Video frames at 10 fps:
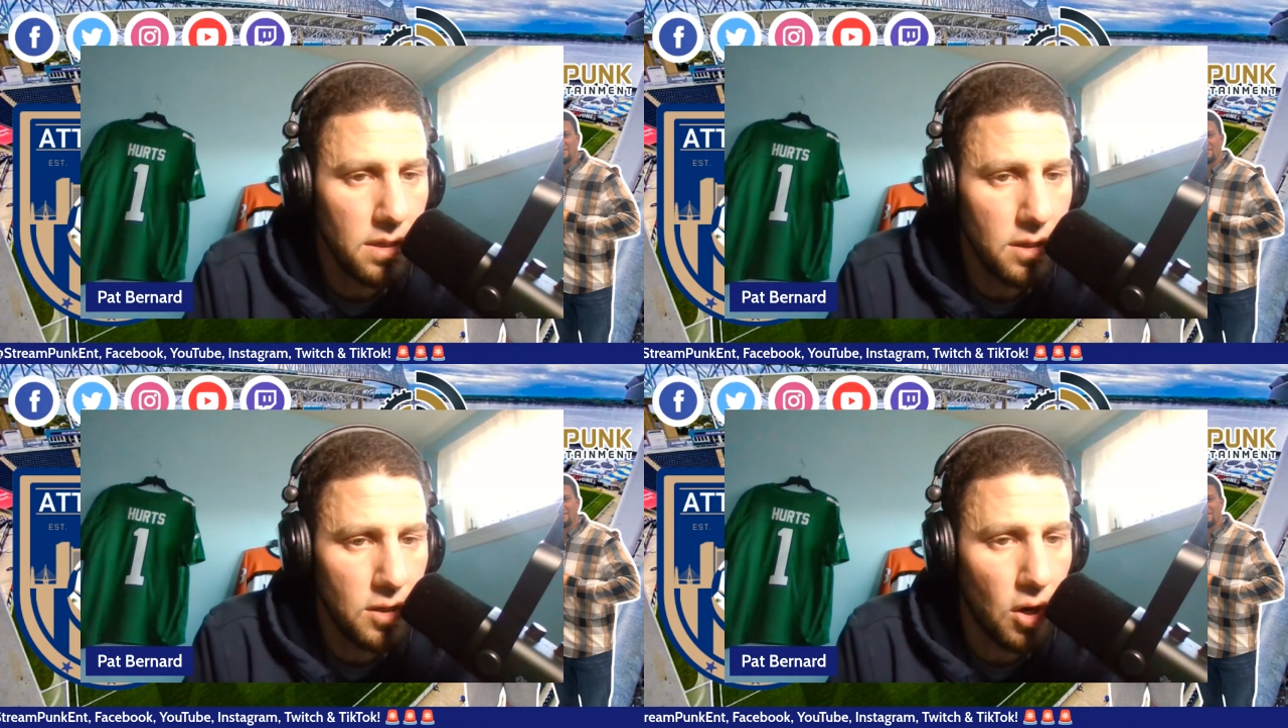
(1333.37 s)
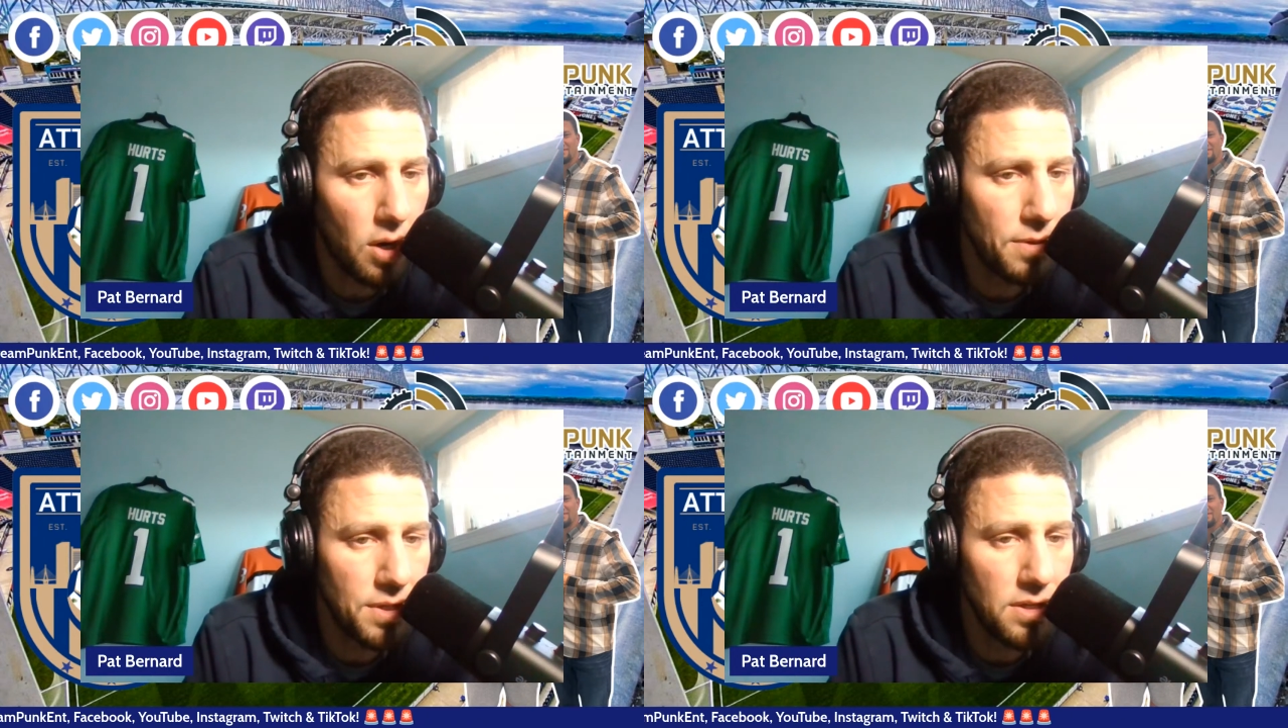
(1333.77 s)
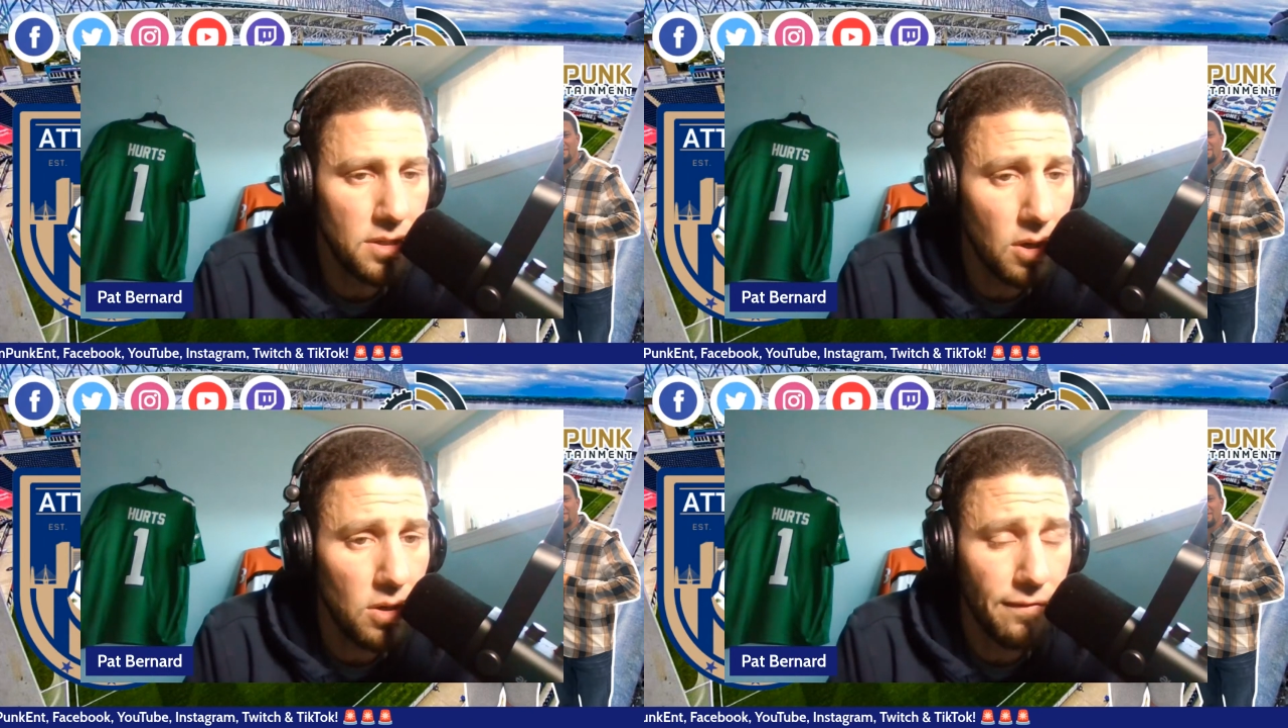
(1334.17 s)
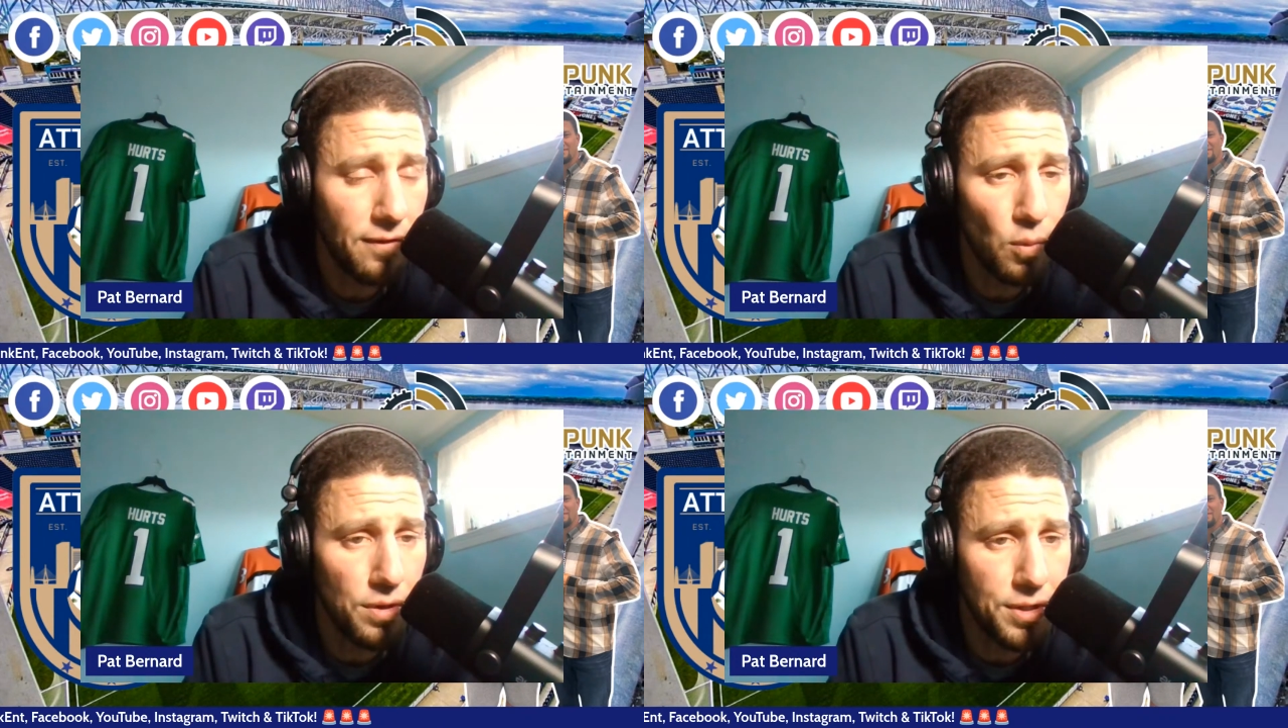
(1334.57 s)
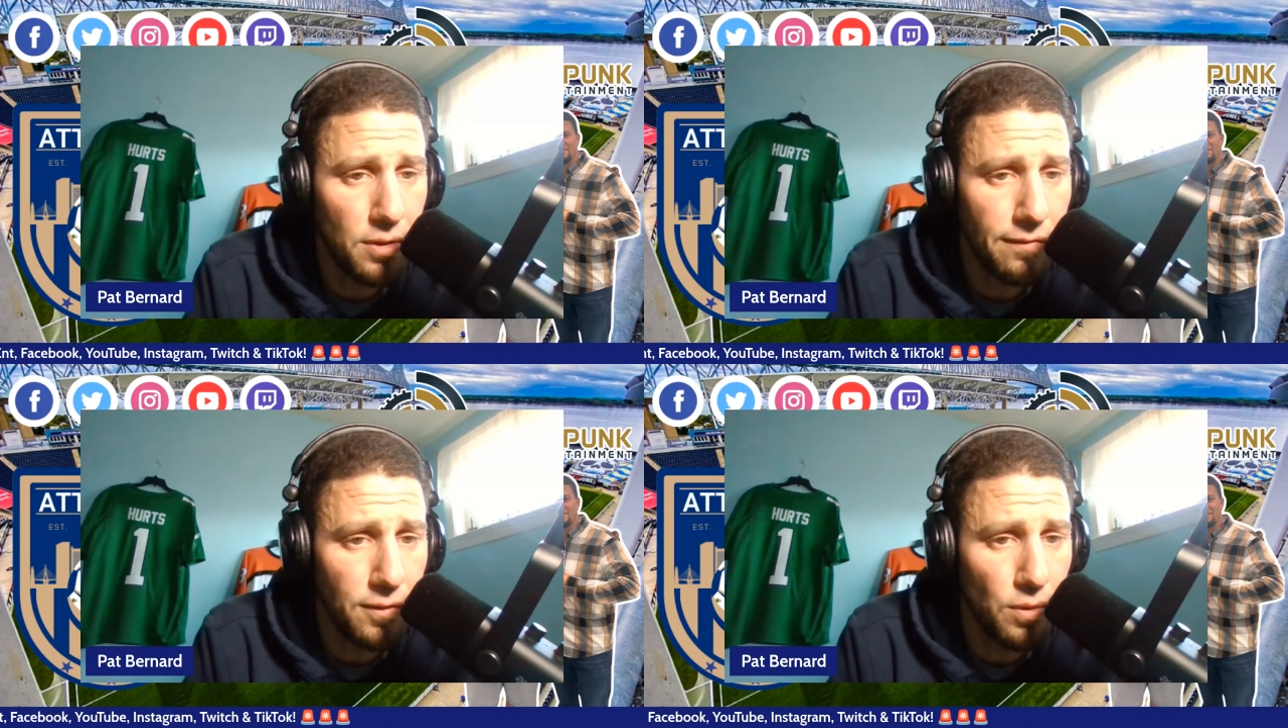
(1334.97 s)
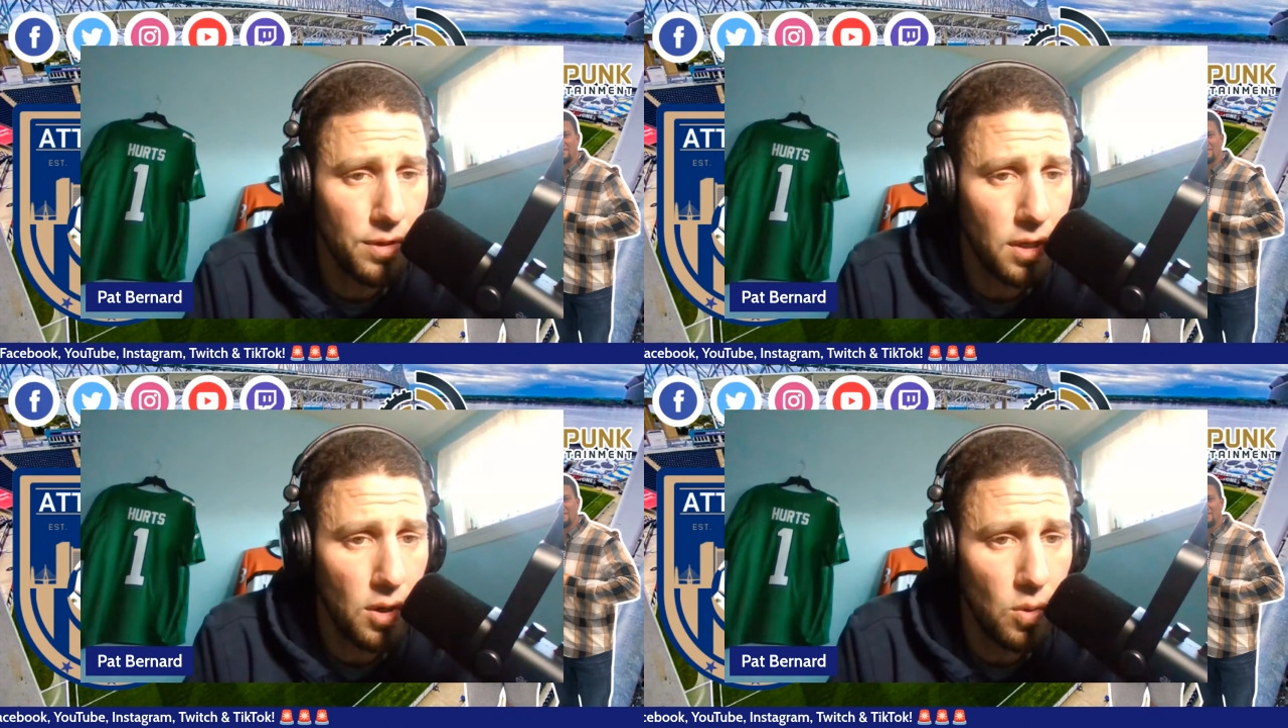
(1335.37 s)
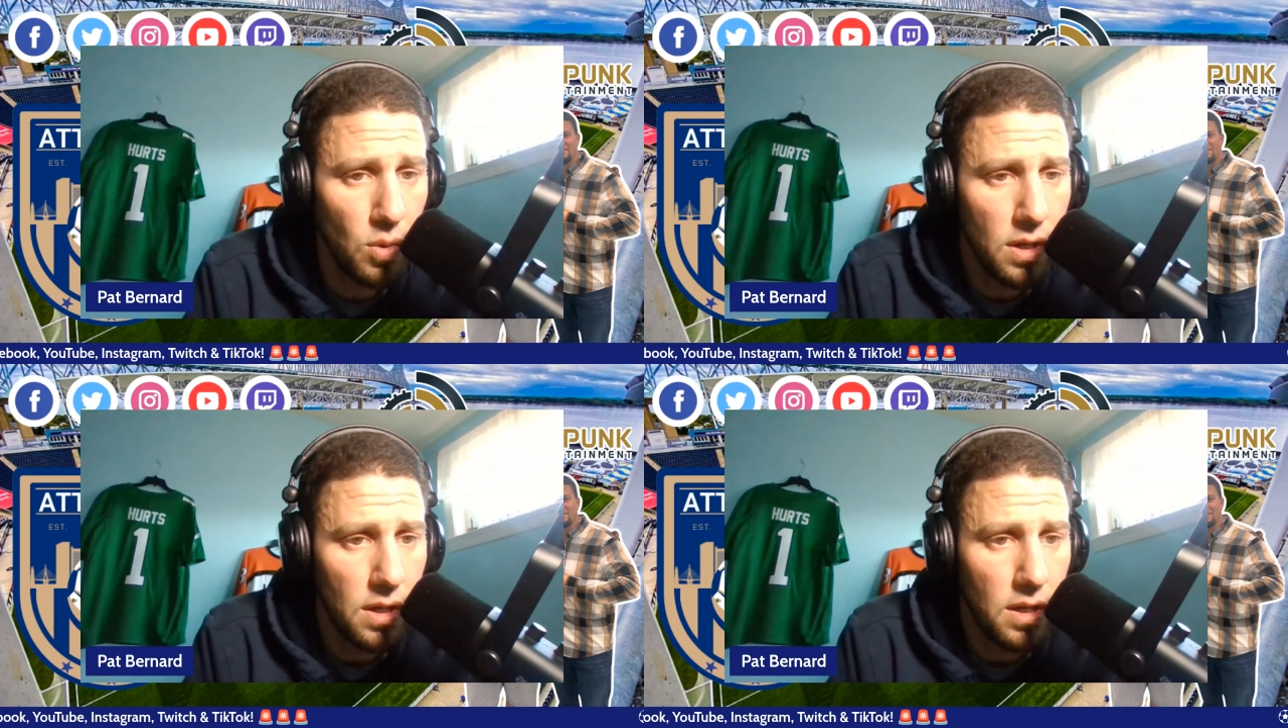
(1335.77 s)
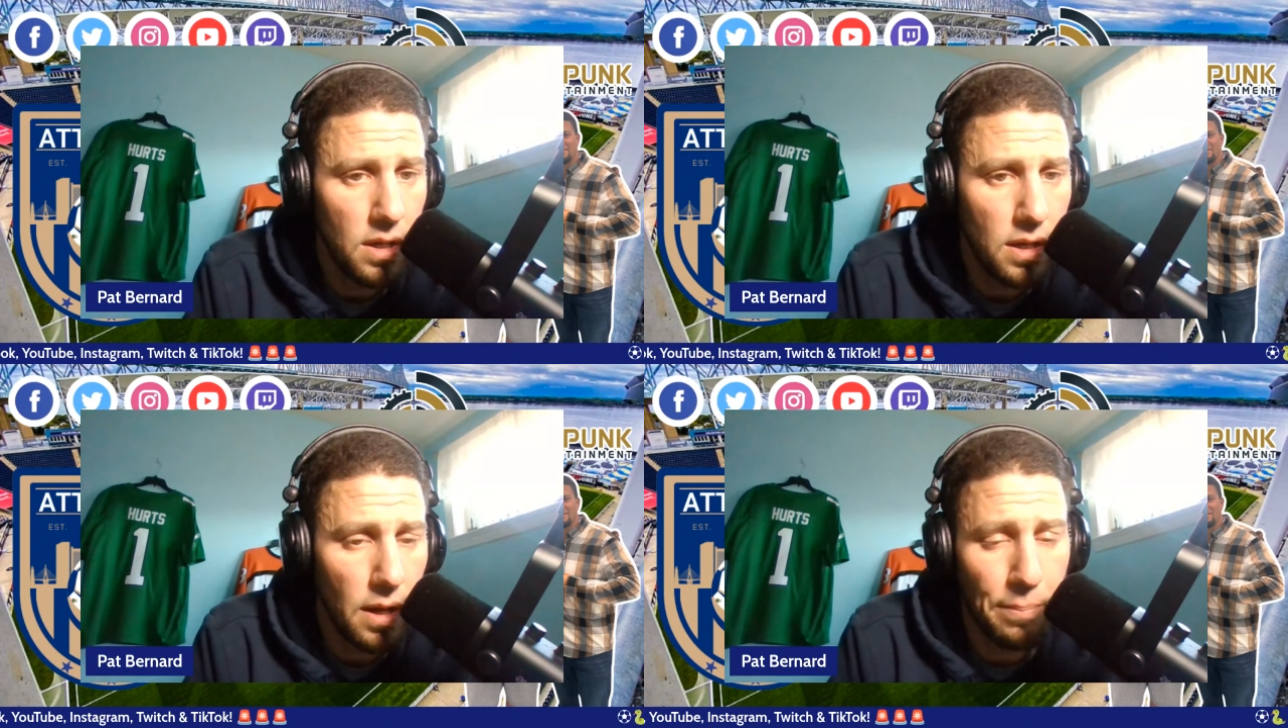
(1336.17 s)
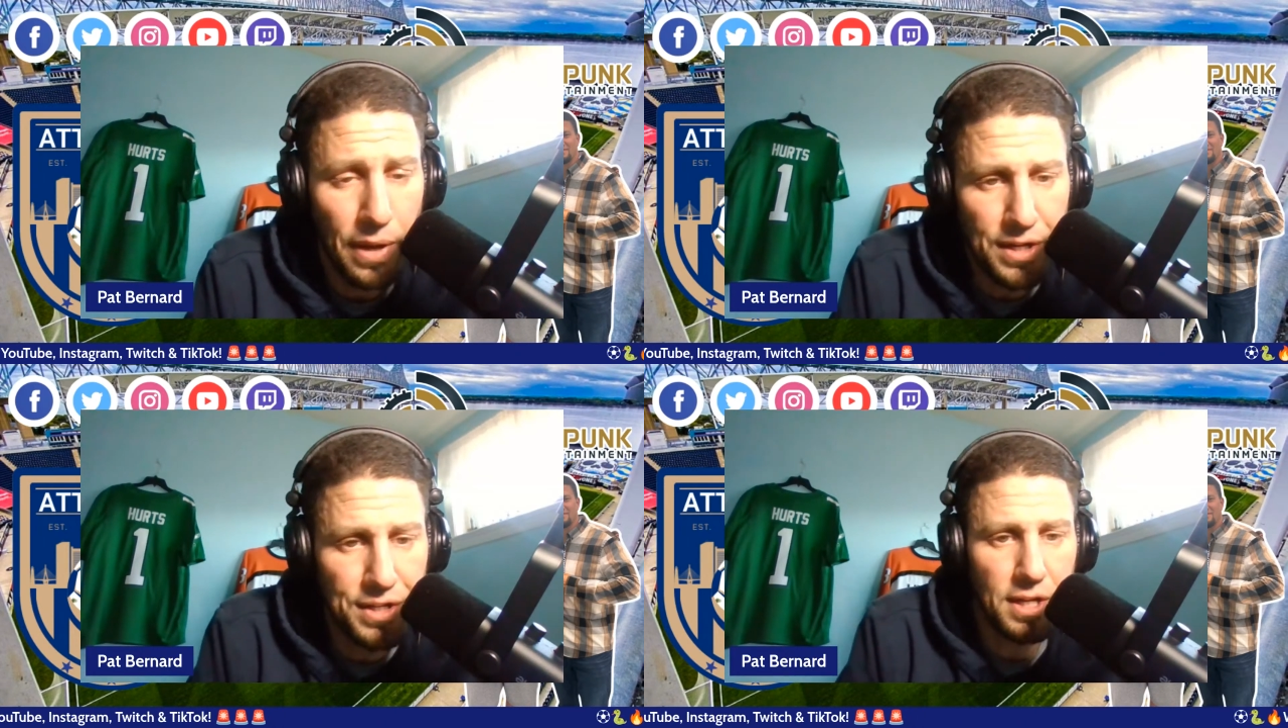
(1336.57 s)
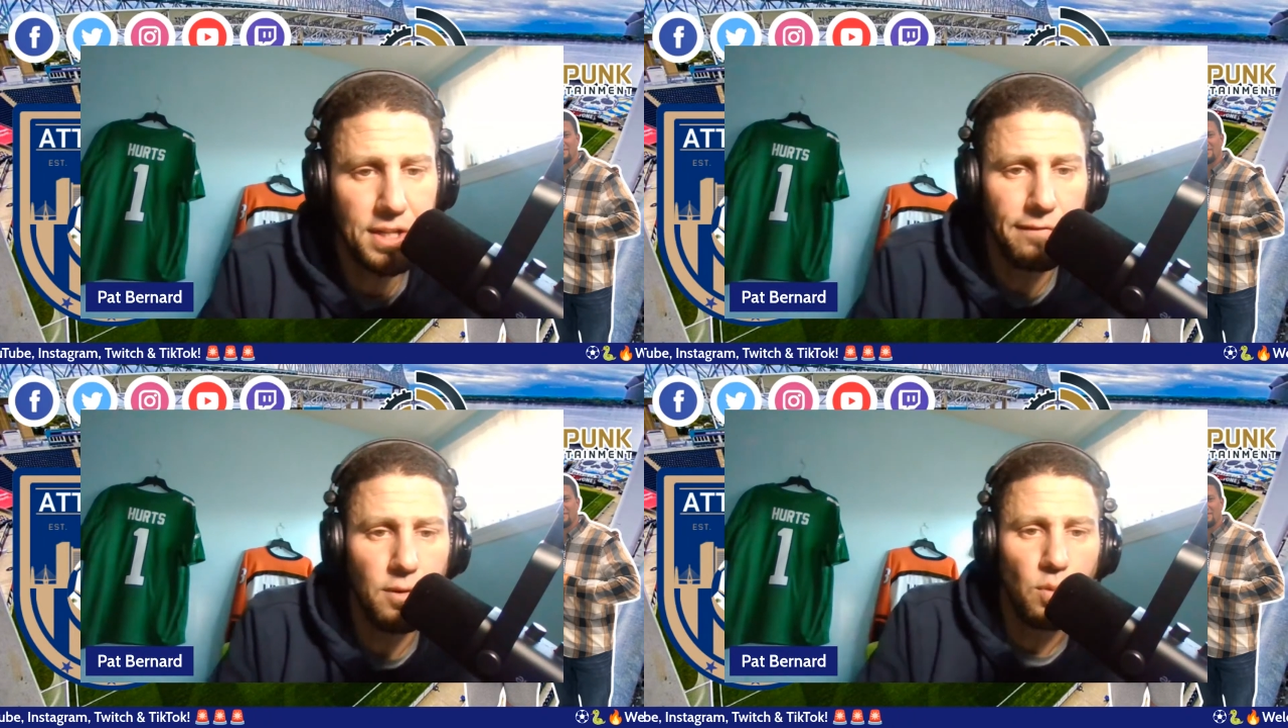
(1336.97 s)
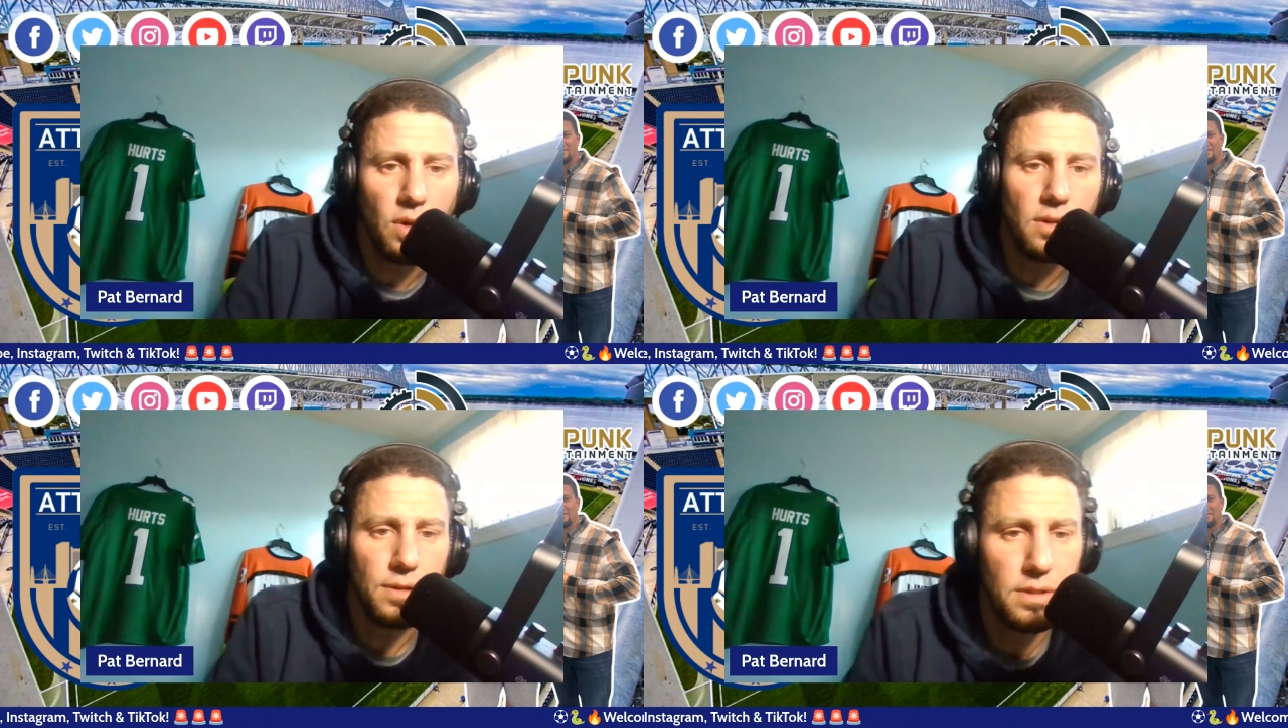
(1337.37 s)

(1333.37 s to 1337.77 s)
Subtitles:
garbage into goal if you want to go a pick six, if you will.